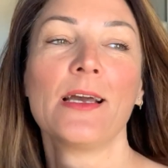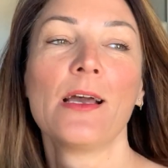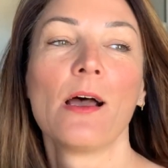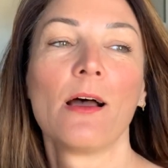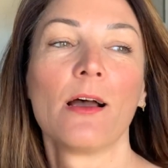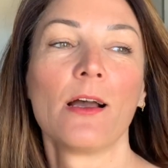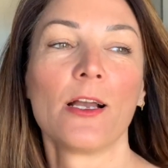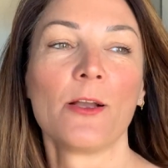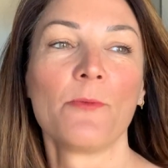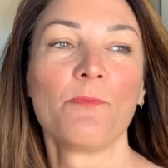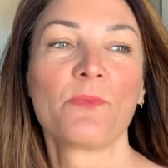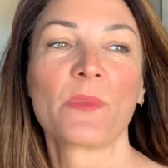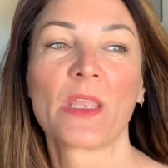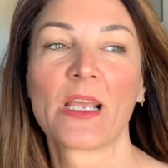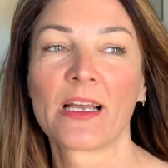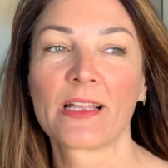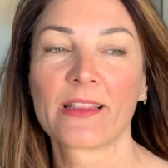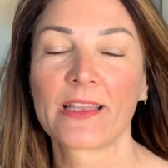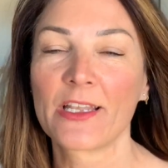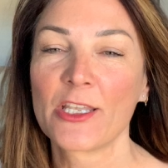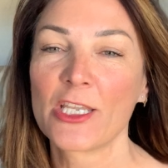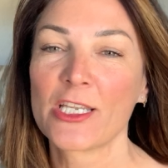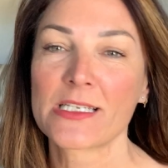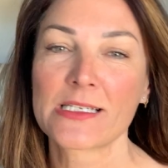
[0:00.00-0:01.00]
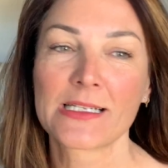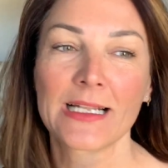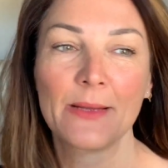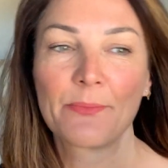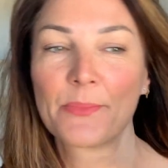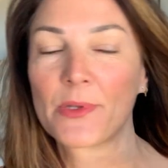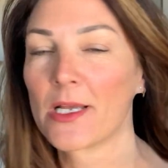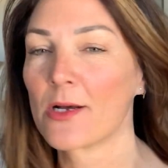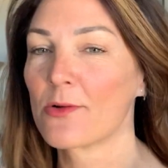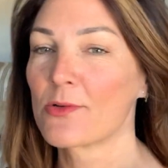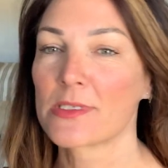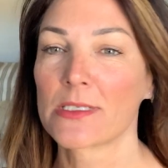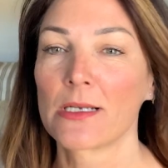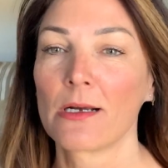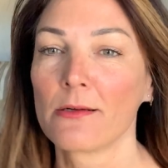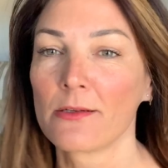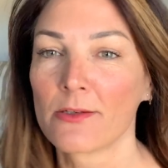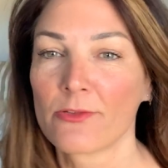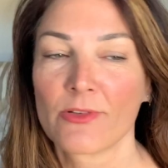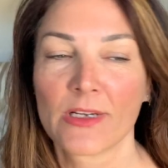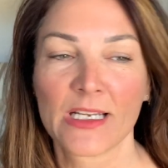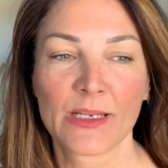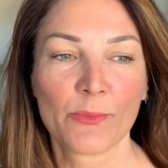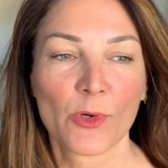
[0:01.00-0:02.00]
Then you slap the old sun
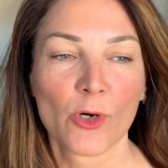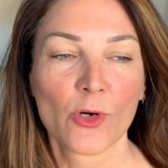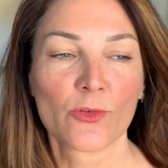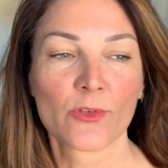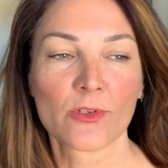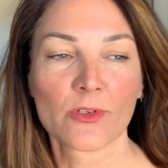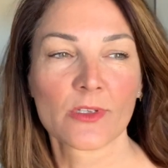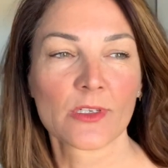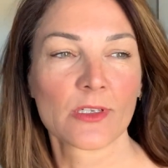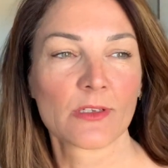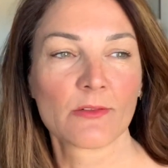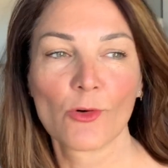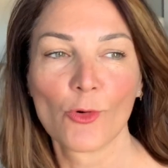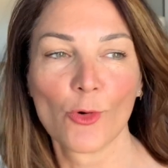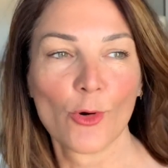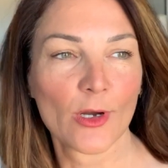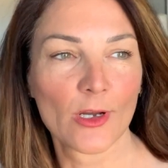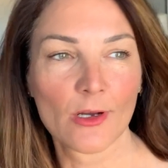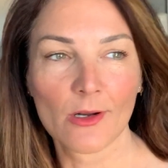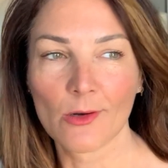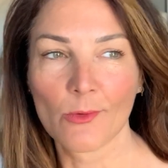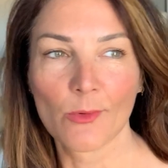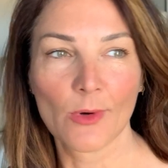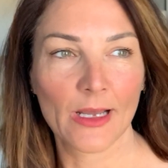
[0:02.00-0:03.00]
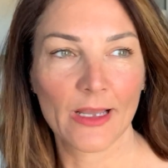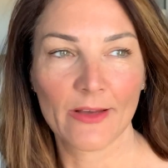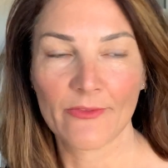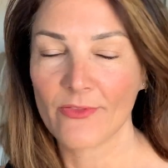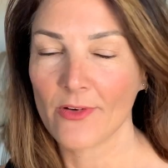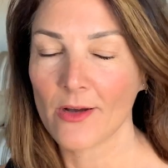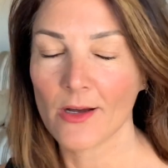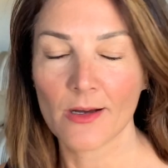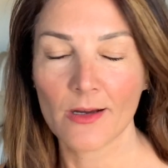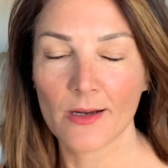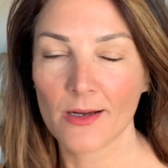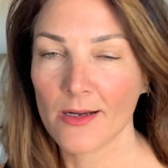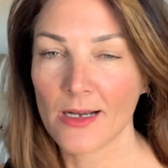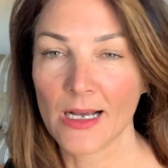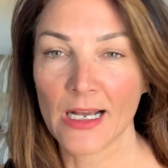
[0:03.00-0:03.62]
cream on or the oil or whatever